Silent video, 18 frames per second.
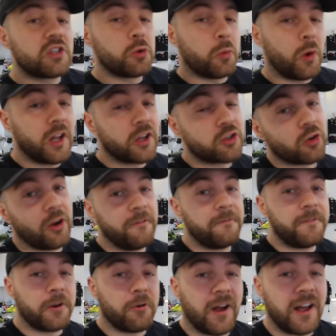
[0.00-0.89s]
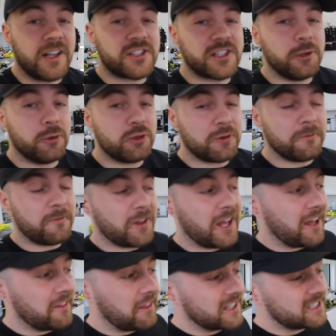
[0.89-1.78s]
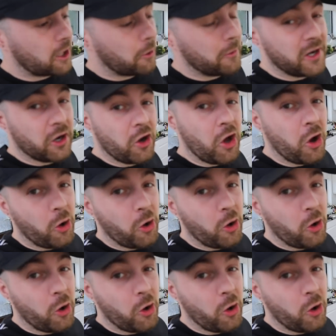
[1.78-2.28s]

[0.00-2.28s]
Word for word: So while I try and figure out a solution for that, that's going on